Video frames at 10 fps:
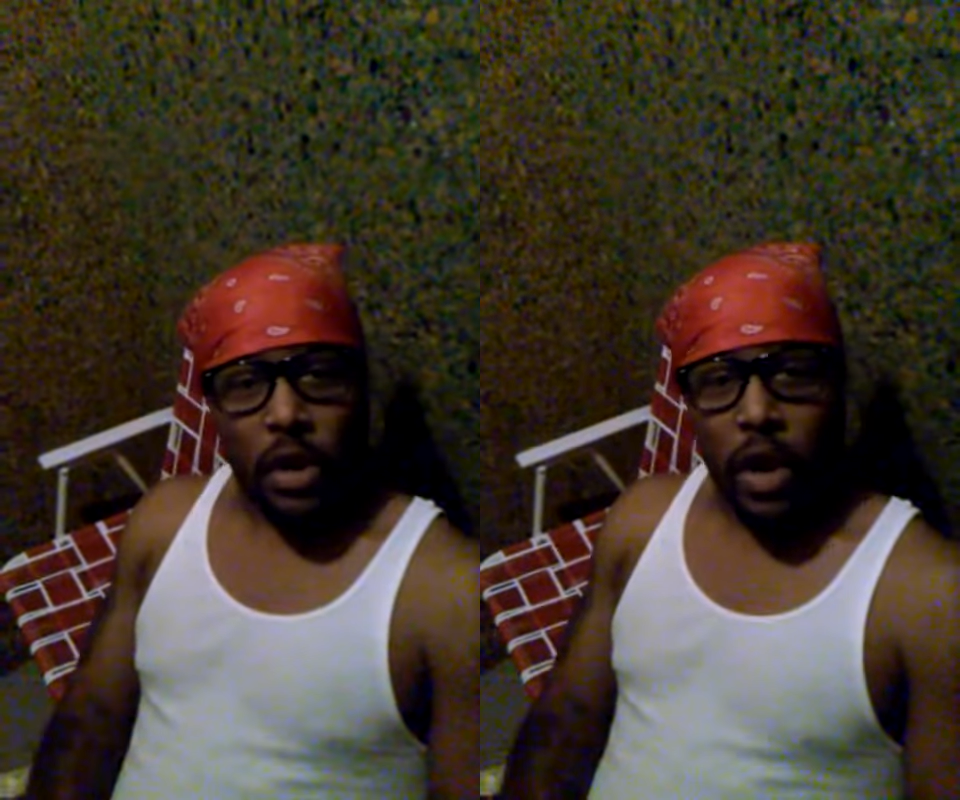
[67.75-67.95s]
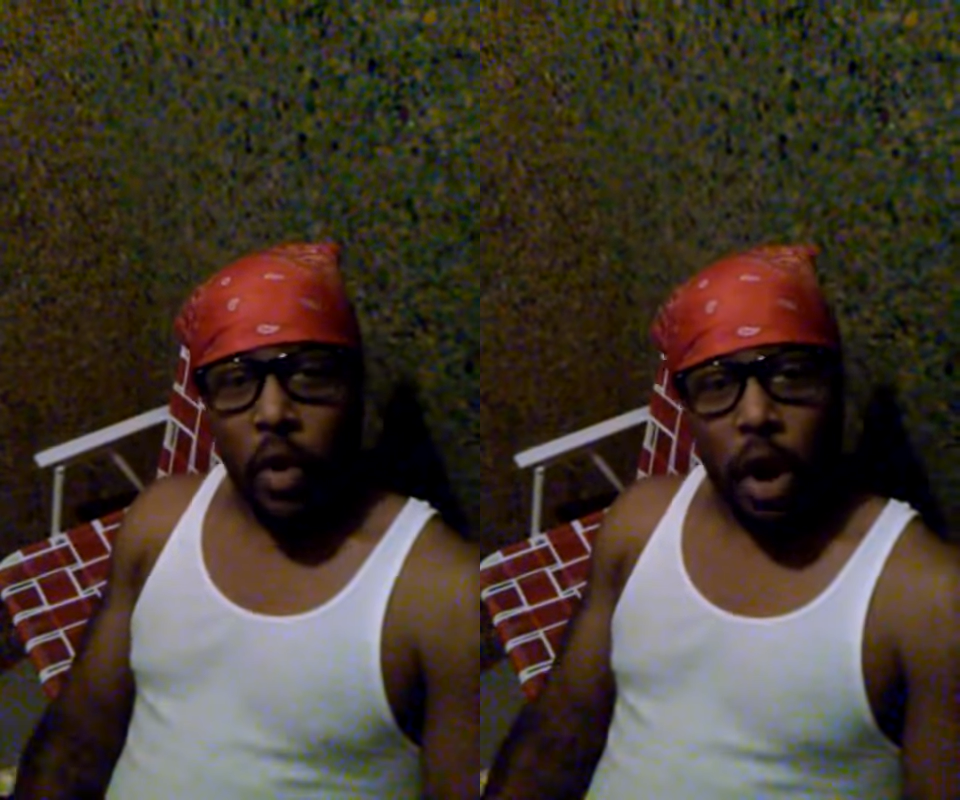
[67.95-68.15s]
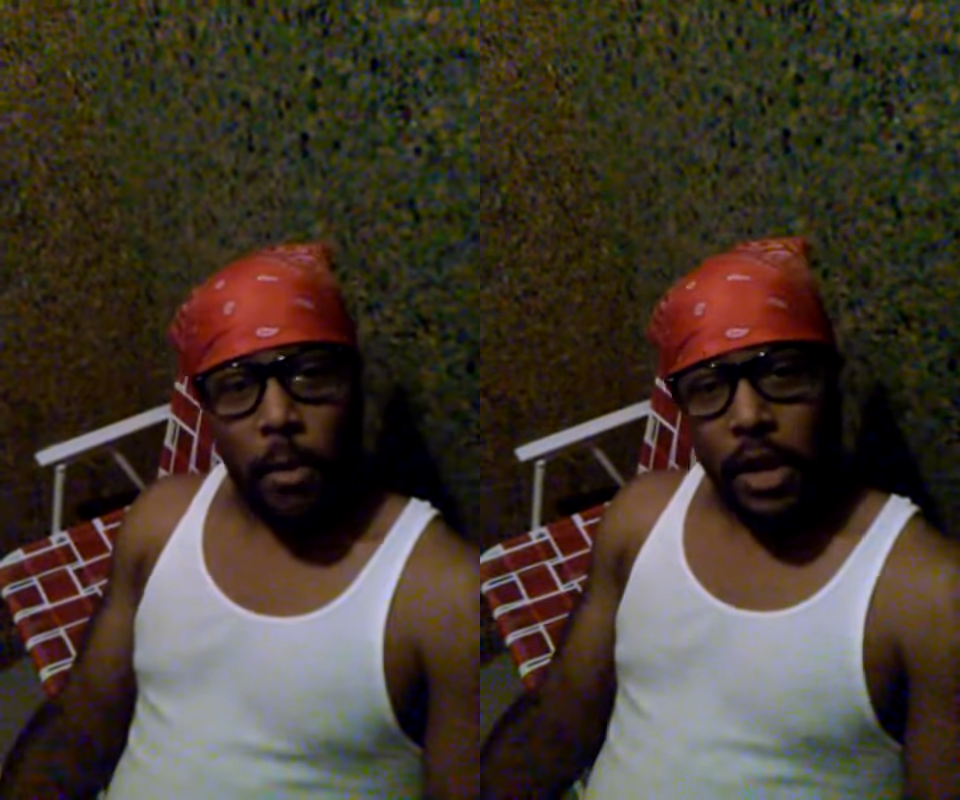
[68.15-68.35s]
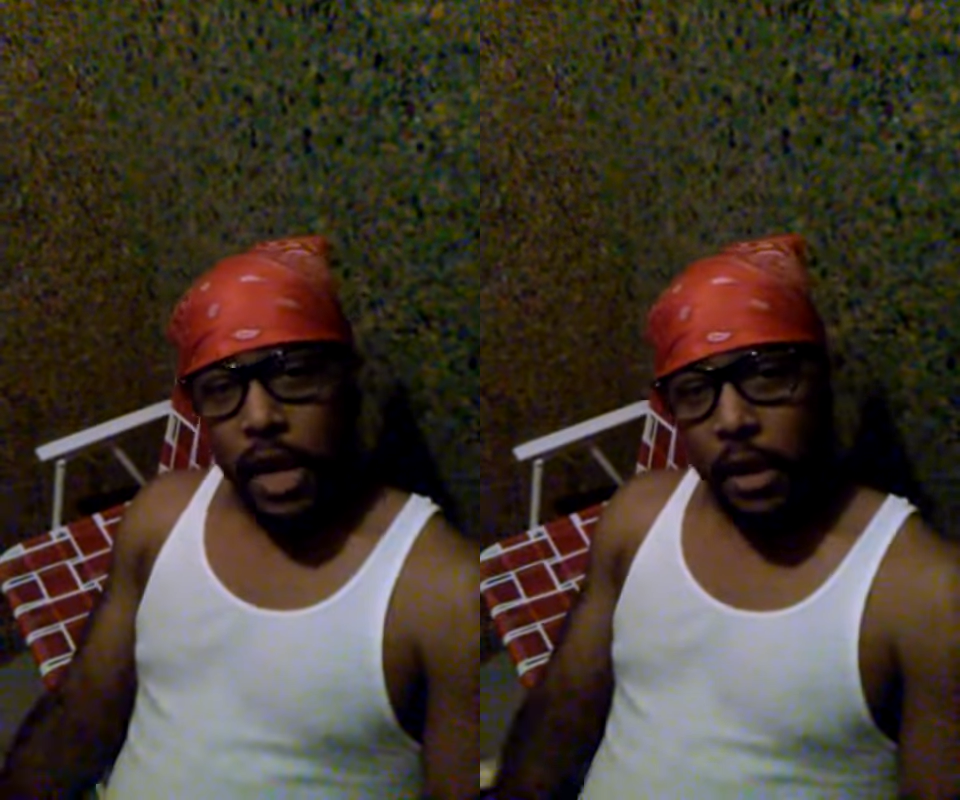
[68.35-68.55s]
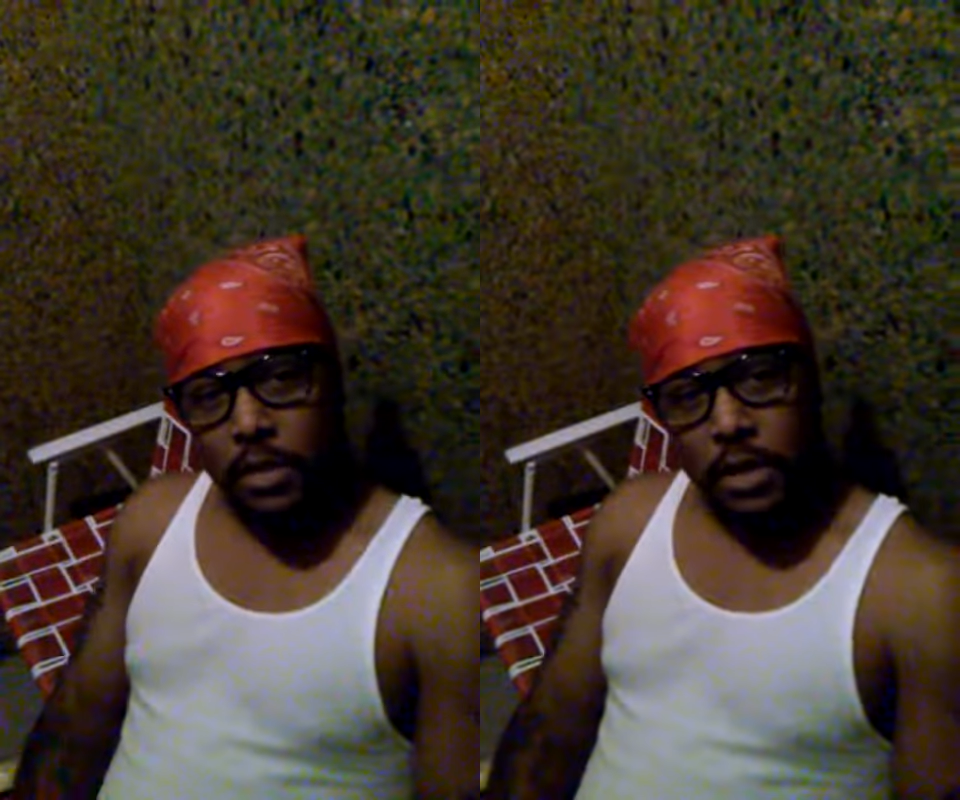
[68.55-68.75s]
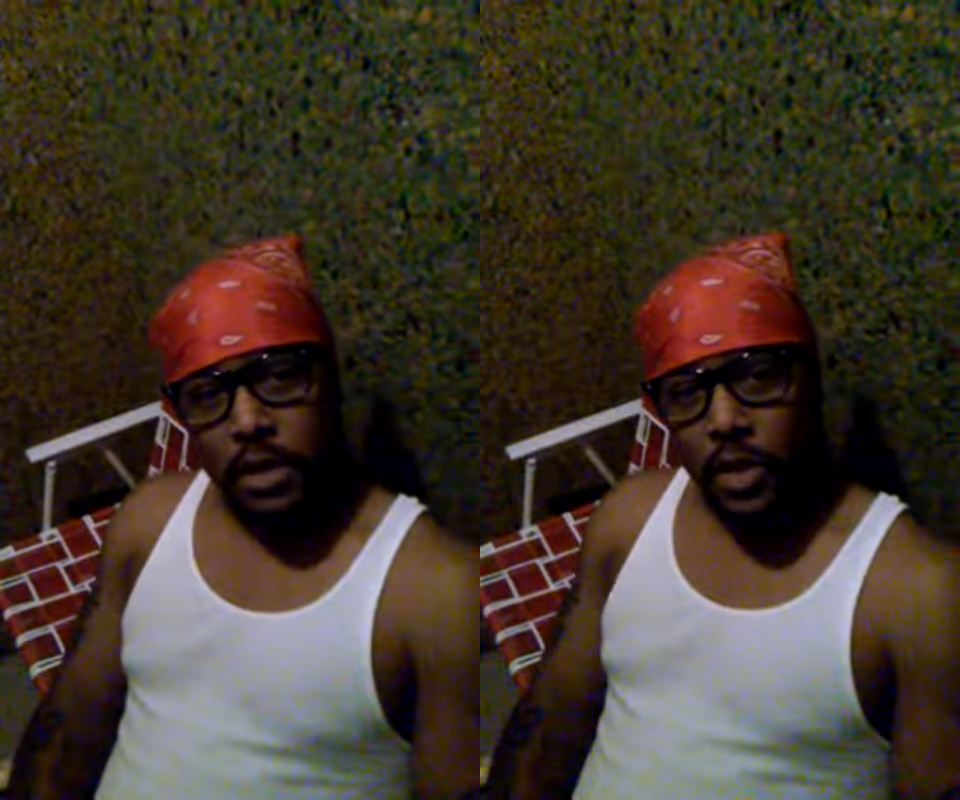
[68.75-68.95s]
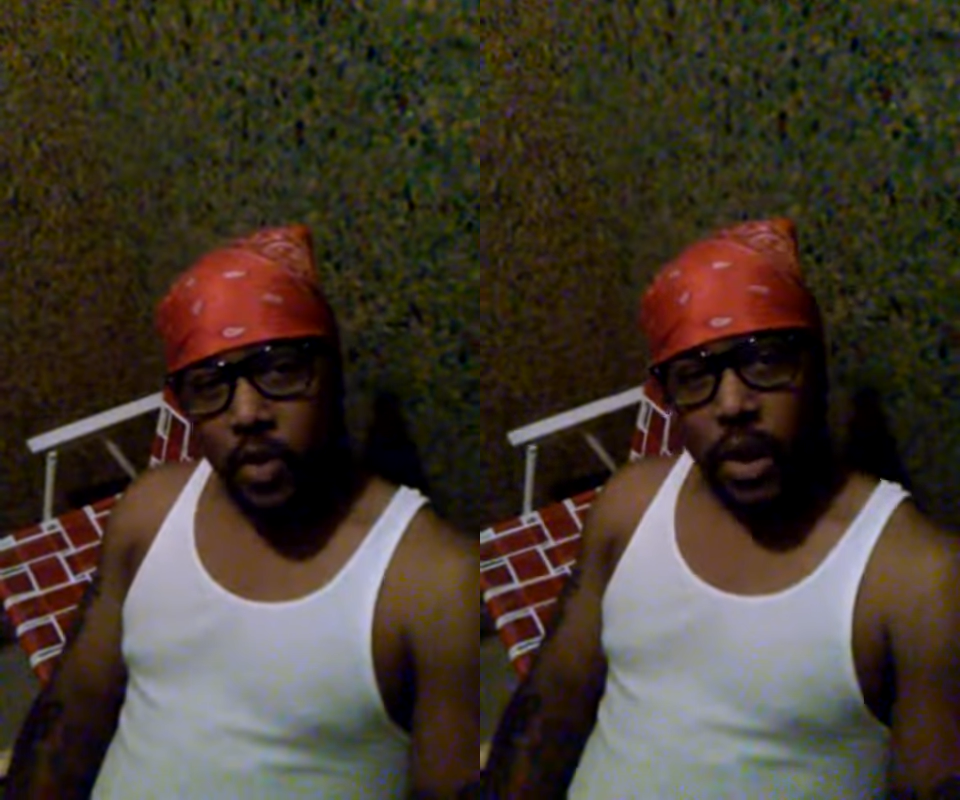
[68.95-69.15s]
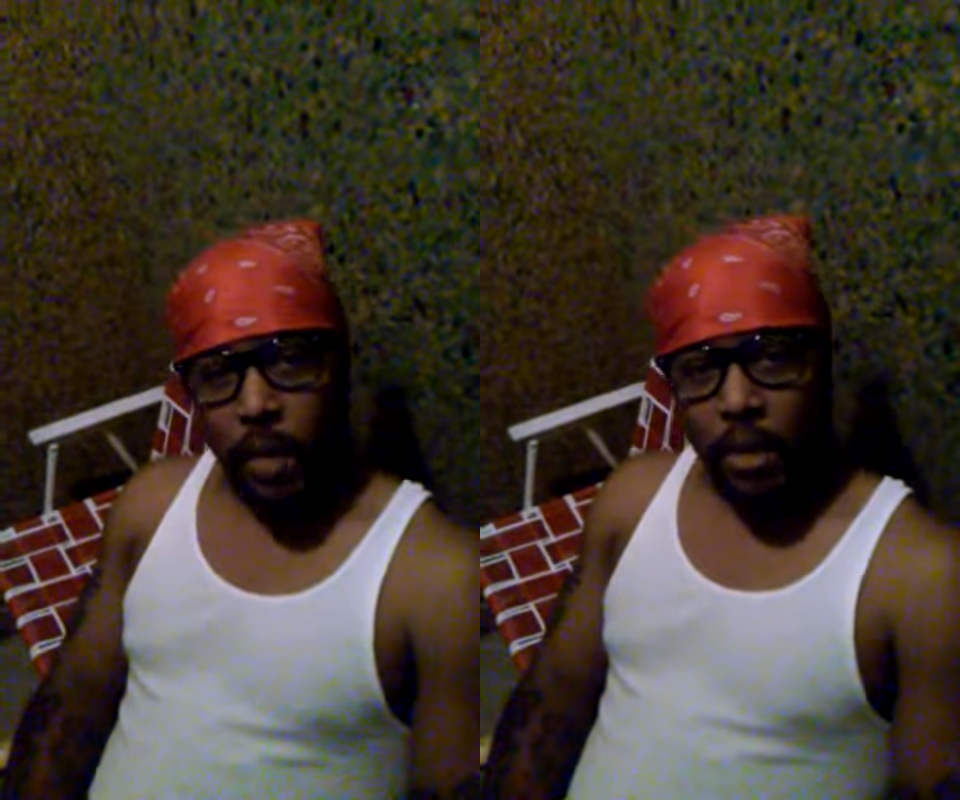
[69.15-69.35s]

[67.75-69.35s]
no harmony, come to the studio.